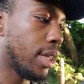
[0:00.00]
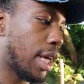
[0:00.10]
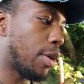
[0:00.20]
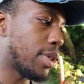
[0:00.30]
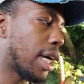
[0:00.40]

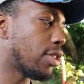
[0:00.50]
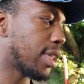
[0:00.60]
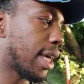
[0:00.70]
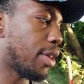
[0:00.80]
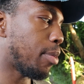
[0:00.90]
It was held
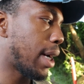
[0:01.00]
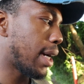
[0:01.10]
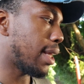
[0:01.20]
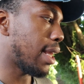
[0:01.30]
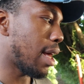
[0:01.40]
together by a
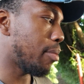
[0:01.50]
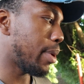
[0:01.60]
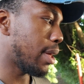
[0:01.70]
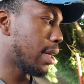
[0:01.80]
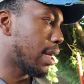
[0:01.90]
clamp,
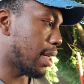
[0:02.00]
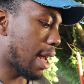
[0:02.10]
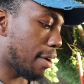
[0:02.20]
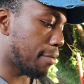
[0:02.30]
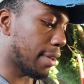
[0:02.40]

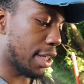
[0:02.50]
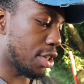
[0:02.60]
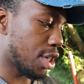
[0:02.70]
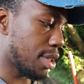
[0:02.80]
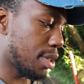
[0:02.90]
not
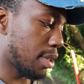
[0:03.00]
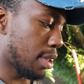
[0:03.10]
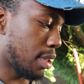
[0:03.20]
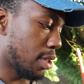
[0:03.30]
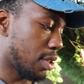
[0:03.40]
flanges,
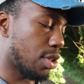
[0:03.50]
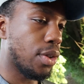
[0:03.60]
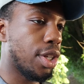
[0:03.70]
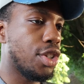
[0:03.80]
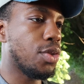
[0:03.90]
so
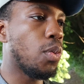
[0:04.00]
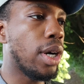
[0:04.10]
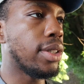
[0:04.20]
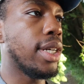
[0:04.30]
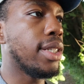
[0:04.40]
they just
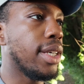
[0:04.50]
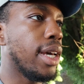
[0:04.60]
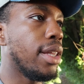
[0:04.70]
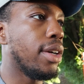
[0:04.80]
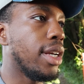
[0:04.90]
welded it
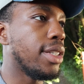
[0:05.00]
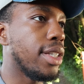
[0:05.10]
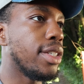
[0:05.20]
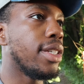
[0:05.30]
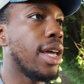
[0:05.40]
together, and
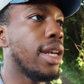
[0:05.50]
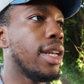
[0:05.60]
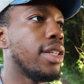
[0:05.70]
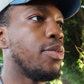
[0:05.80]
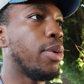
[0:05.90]
since then
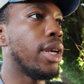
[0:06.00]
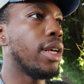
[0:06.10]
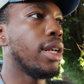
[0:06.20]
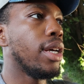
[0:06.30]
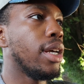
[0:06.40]
it's been
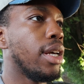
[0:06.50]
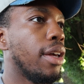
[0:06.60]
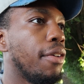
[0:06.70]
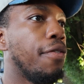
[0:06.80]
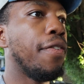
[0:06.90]

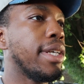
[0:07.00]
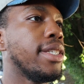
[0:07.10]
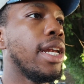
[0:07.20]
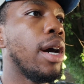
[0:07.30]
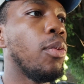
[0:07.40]
fixed
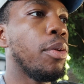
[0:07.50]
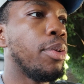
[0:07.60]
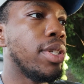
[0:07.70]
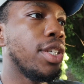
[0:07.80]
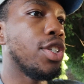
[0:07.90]
in that one
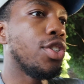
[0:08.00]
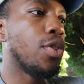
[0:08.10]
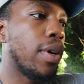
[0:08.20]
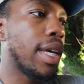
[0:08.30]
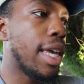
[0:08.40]
position,
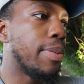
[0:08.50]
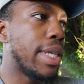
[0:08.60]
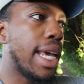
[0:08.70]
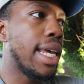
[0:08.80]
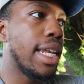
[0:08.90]
so it keeps
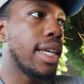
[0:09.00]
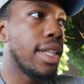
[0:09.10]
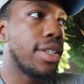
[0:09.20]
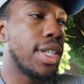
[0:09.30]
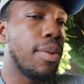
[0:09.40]
hitting
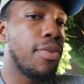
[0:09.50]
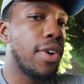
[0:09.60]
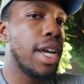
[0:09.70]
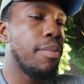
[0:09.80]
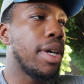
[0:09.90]
the
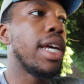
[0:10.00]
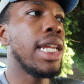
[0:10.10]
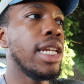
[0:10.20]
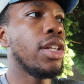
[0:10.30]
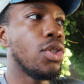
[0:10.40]
subframe and
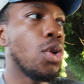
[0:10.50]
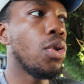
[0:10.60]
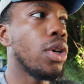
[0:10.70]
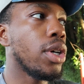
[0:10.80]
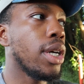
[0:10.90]
hitting the tow
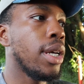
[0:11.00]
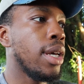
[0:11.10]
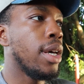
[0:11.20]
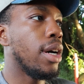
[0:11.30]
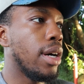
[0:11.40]
hook
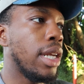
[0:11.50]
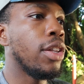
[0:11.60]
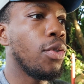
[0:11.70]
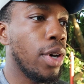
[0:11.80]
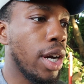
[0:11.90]
in
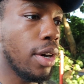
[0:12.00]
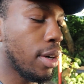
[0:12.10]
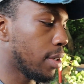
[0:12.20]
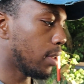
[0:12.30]
the rear.